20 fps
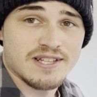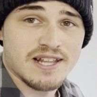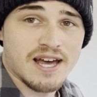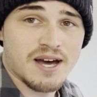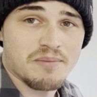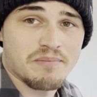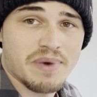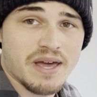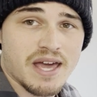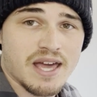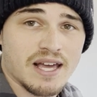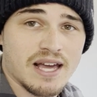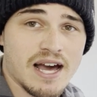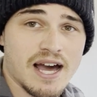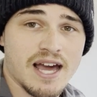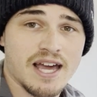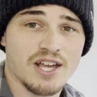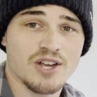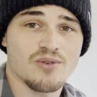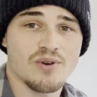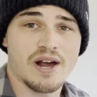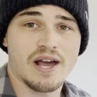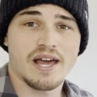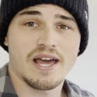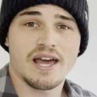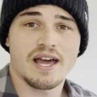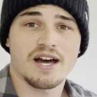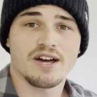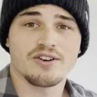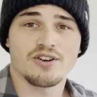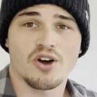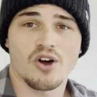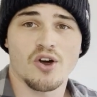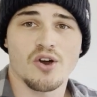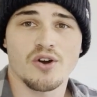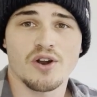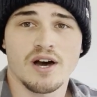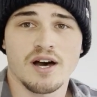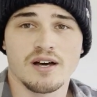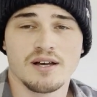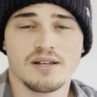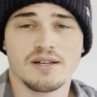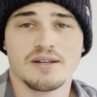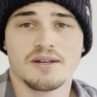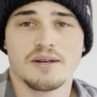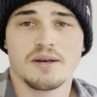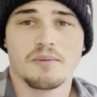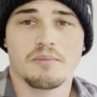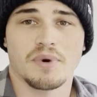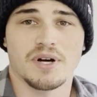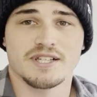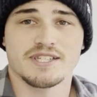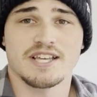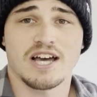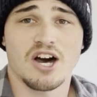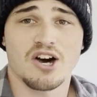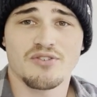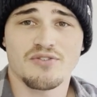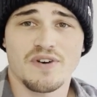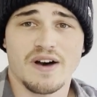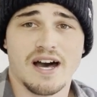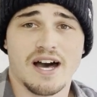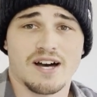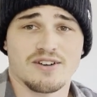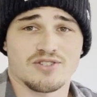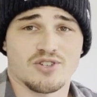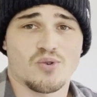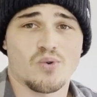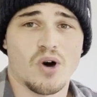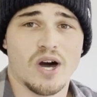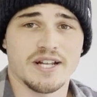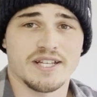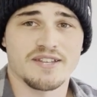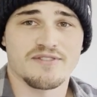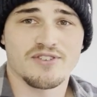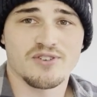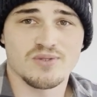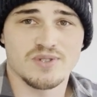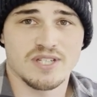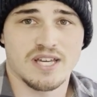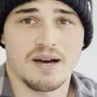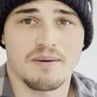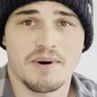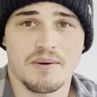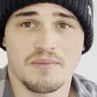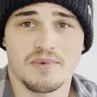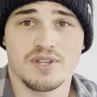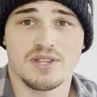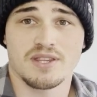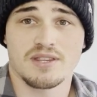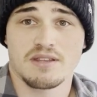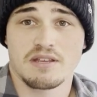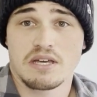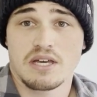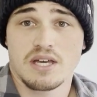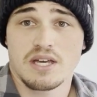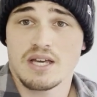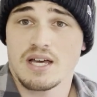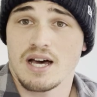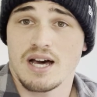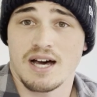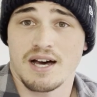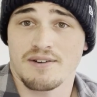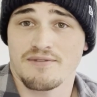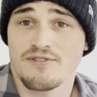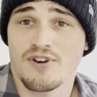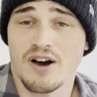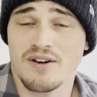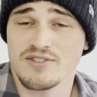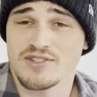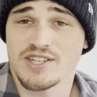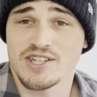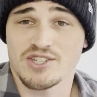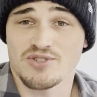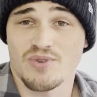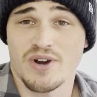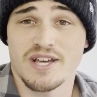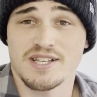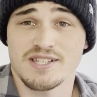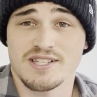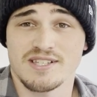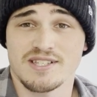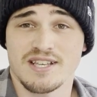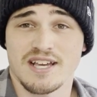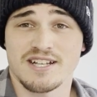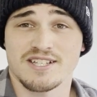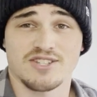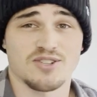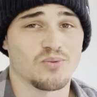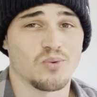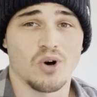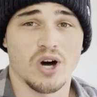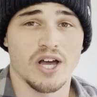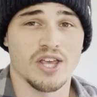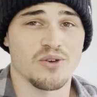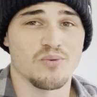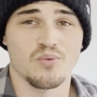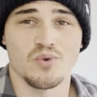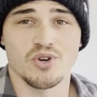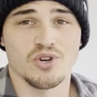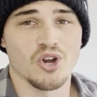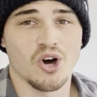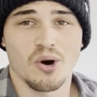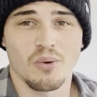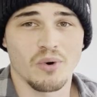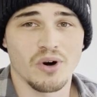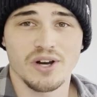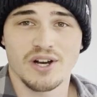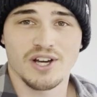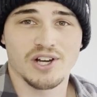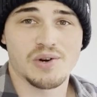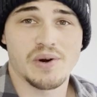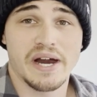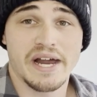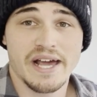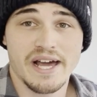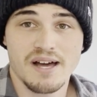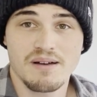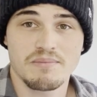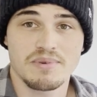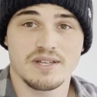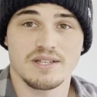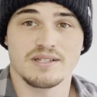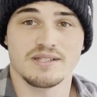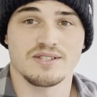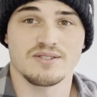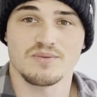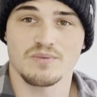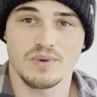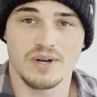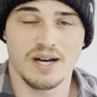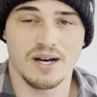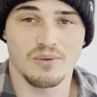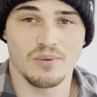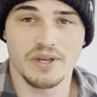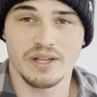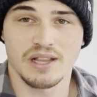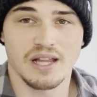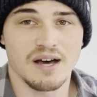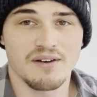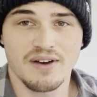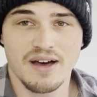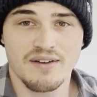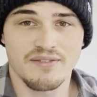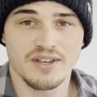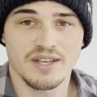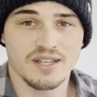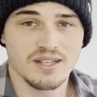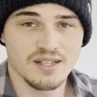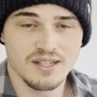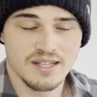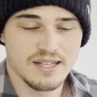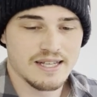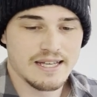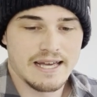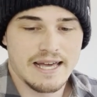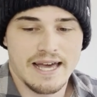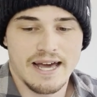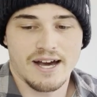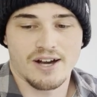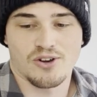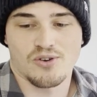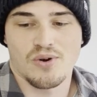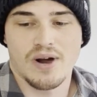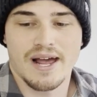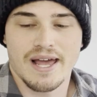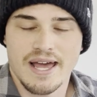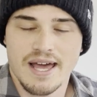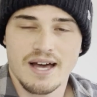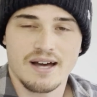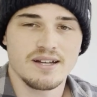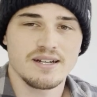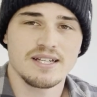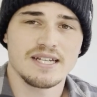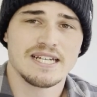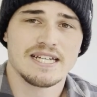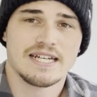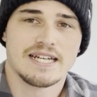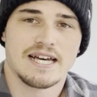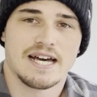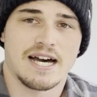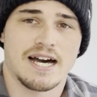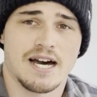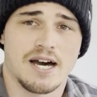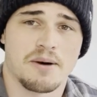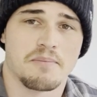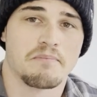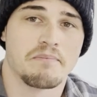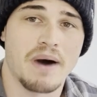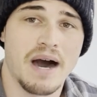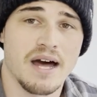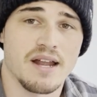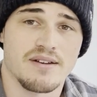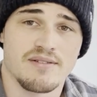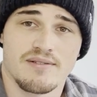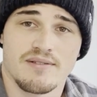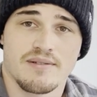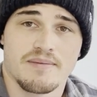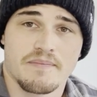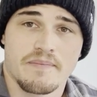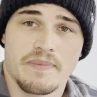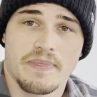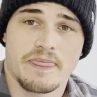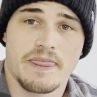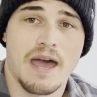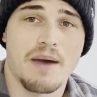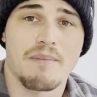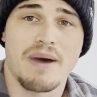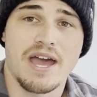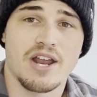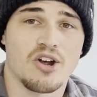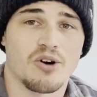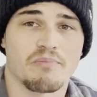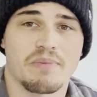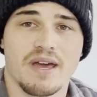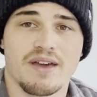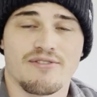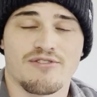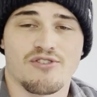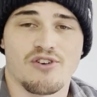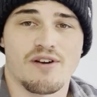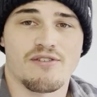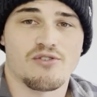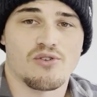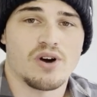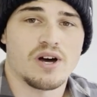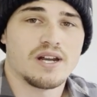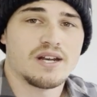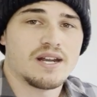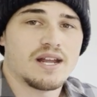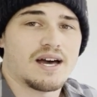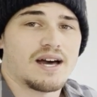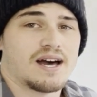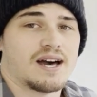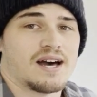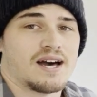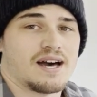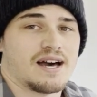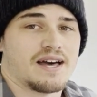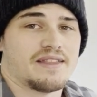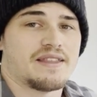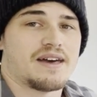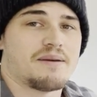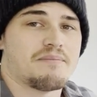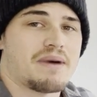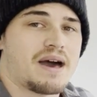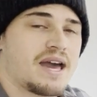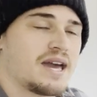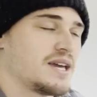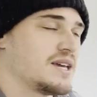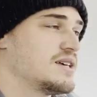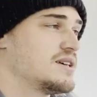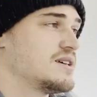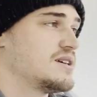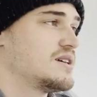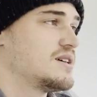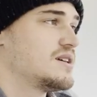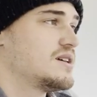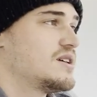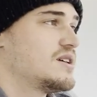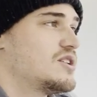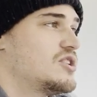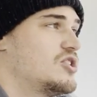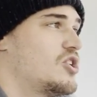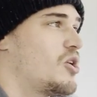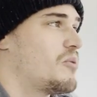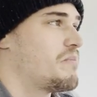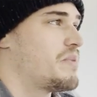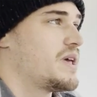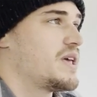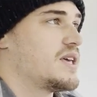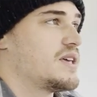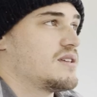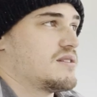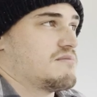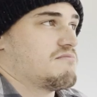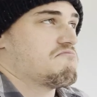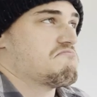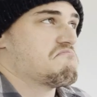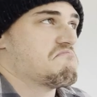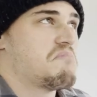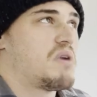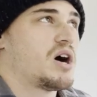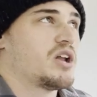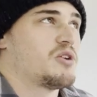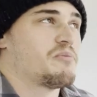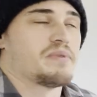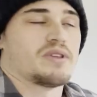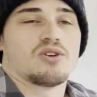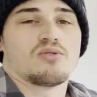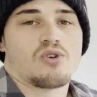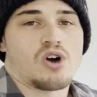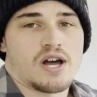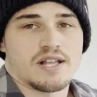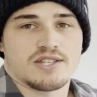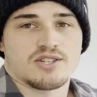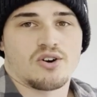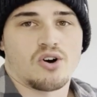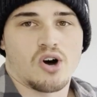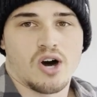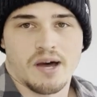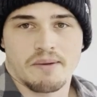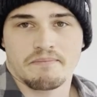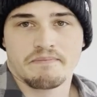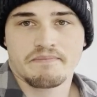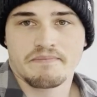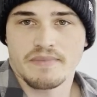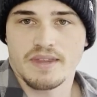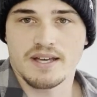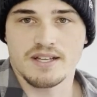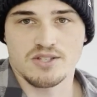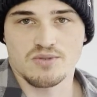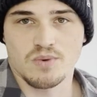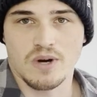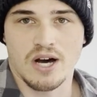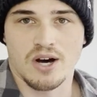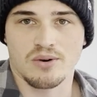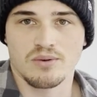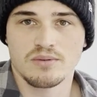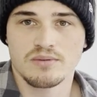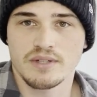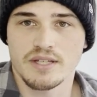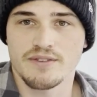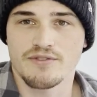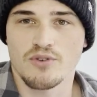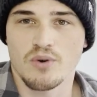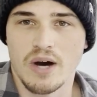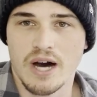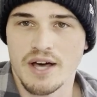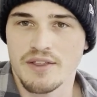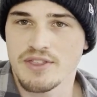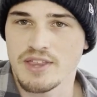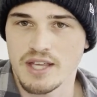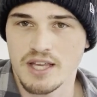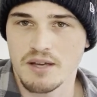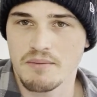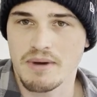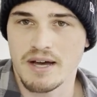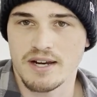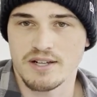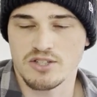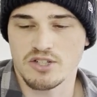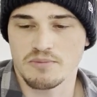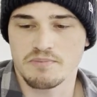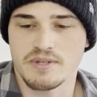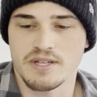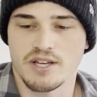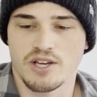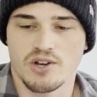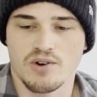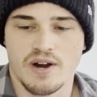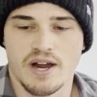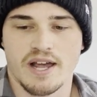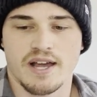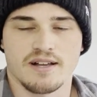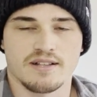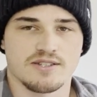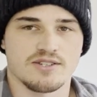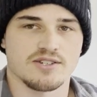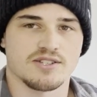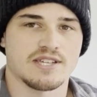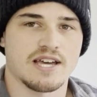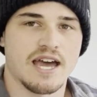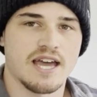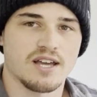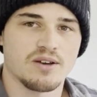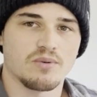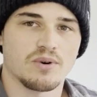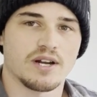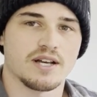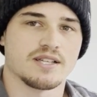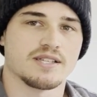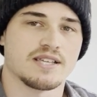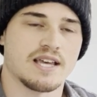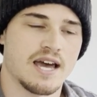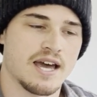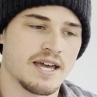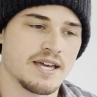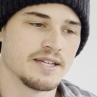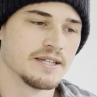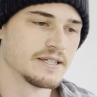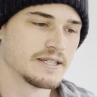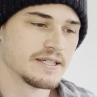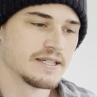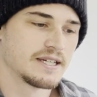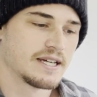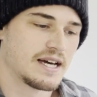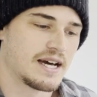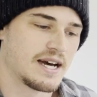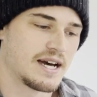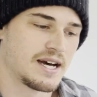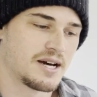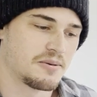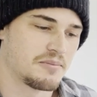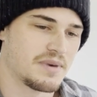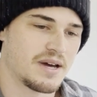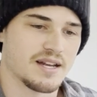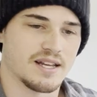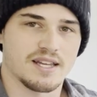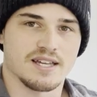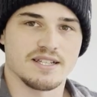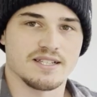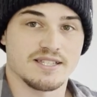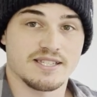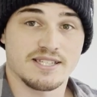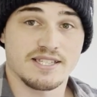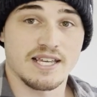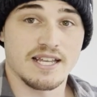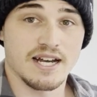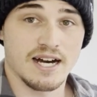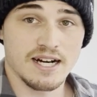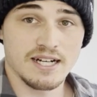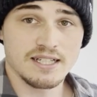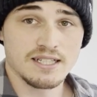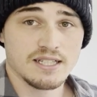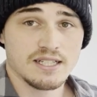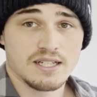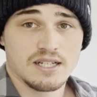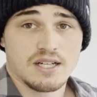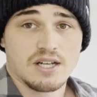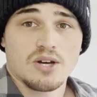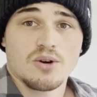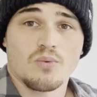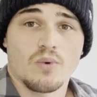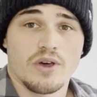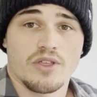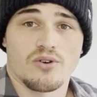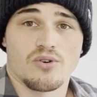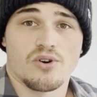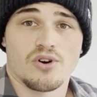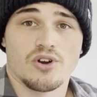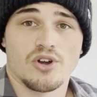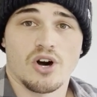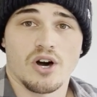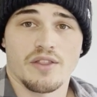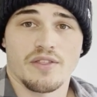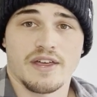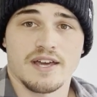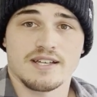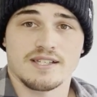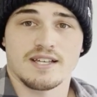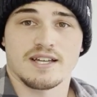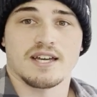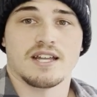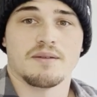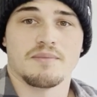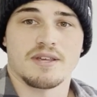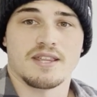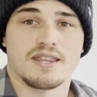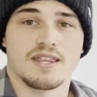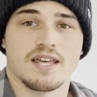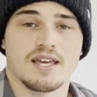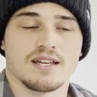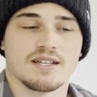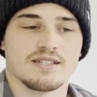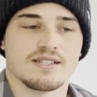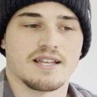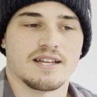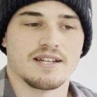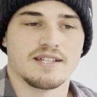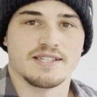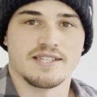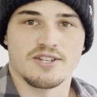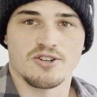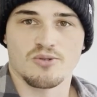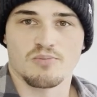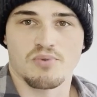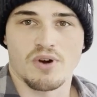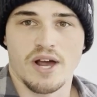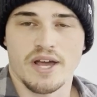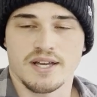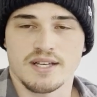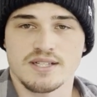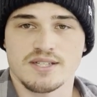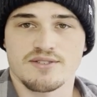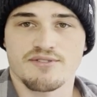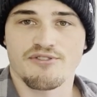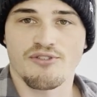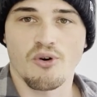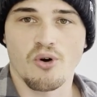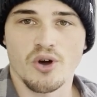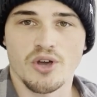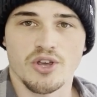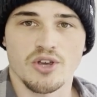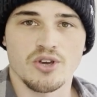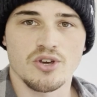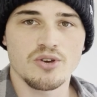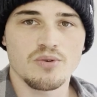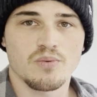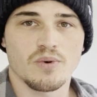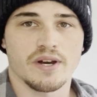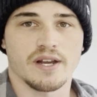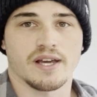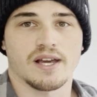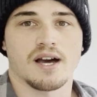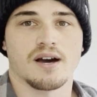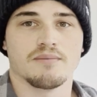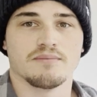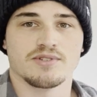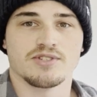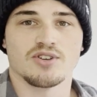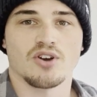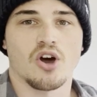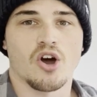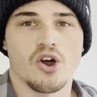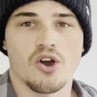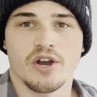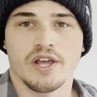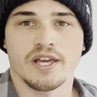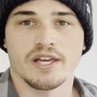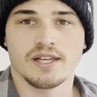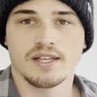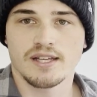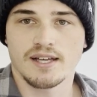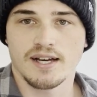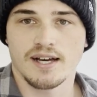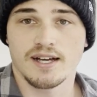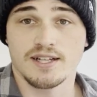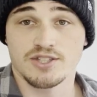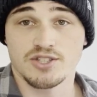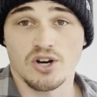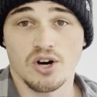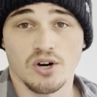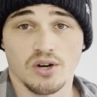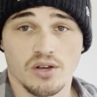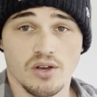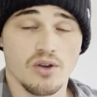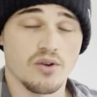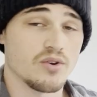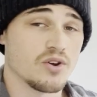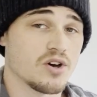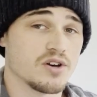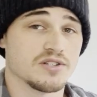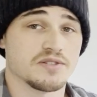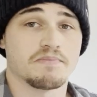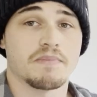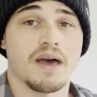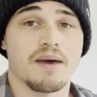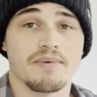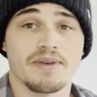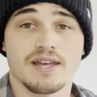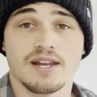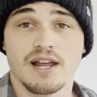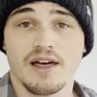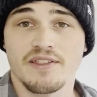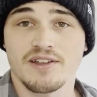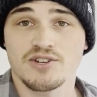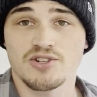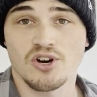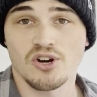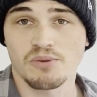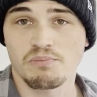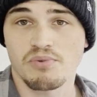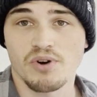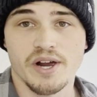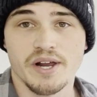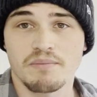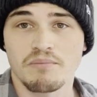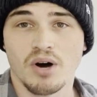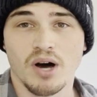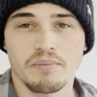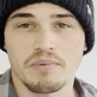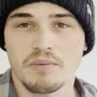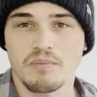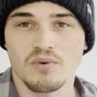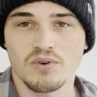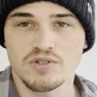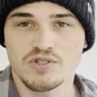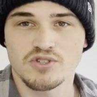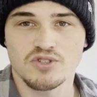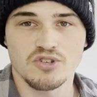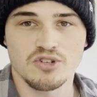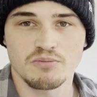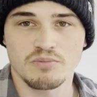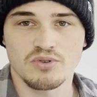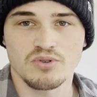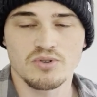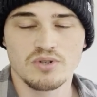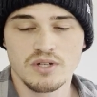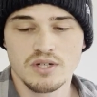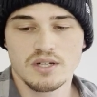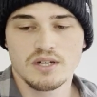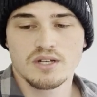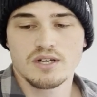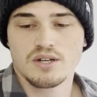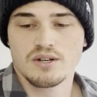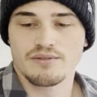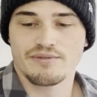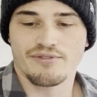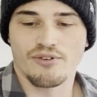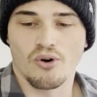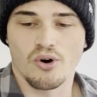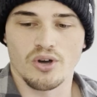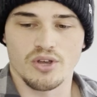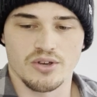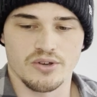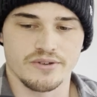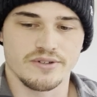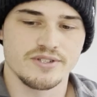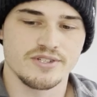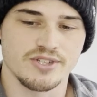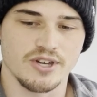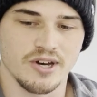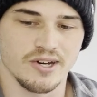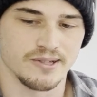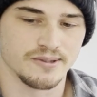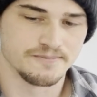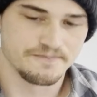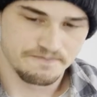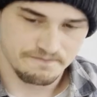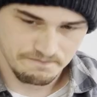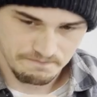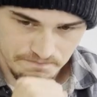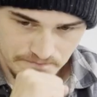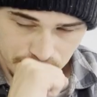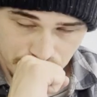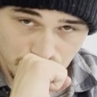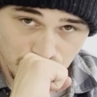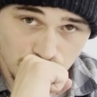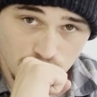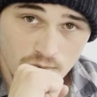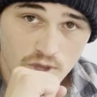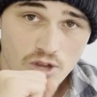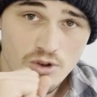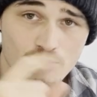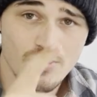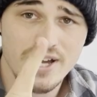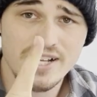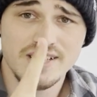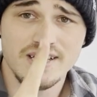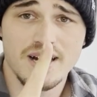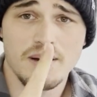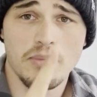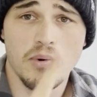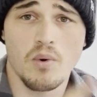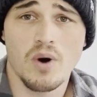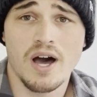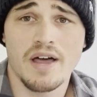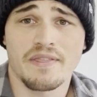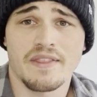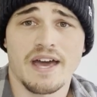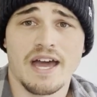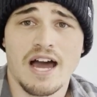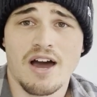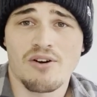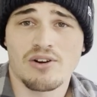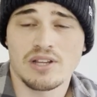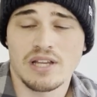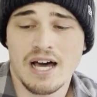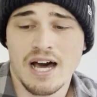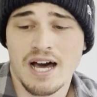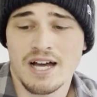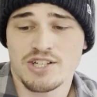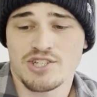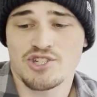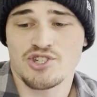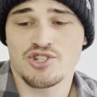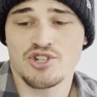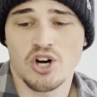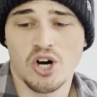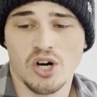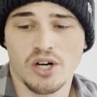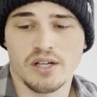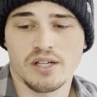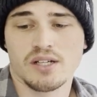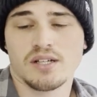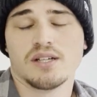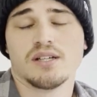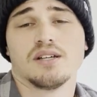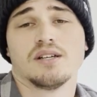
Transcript: Now, being a greyhound owner myself, it's quite difficult to come up with five or six reasons as to why you would not want a greyhound, because we love having our greyhound, but they may not be for everyone, and they might not be the right time as well if you are thinking about adopting a greyhound. So take what I say and consider whether or not these are going to be things that are deal breakers for you when it comes to owning a dog. Who knows, maybe another dog breed might be more suitable for you. So reason number one, they are a large dog.